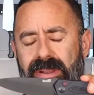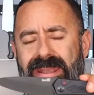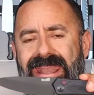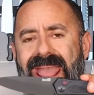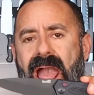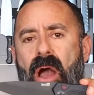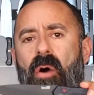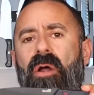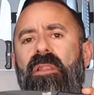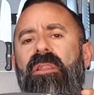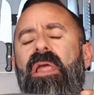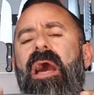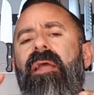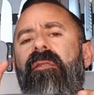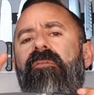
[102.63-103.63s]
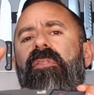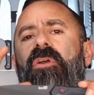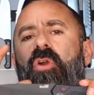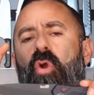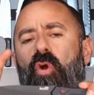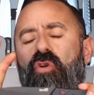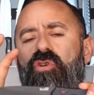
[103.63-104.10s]
Now, a lot of the
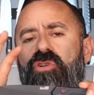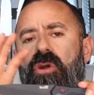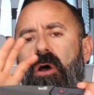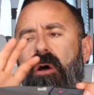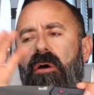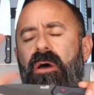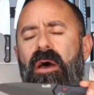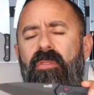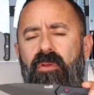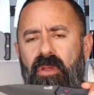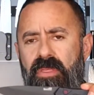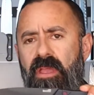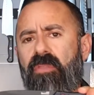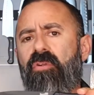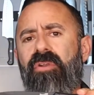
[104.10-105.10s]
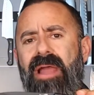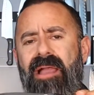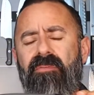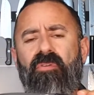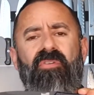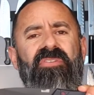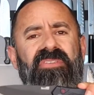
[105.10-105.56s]
Kershaw, the other
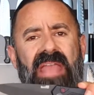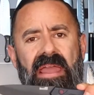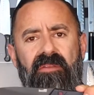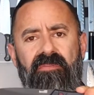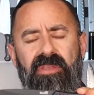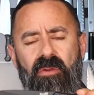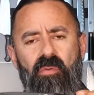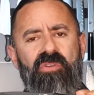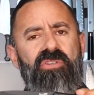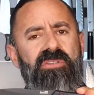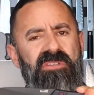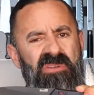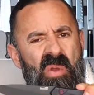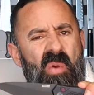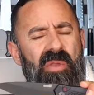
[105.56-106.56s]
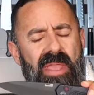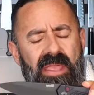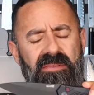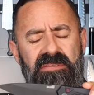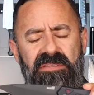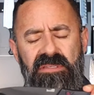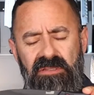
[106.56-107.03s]
knives are Sandvik, which is an okay
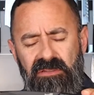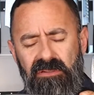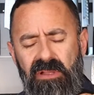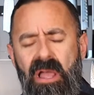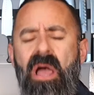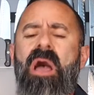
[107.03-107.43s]
steel.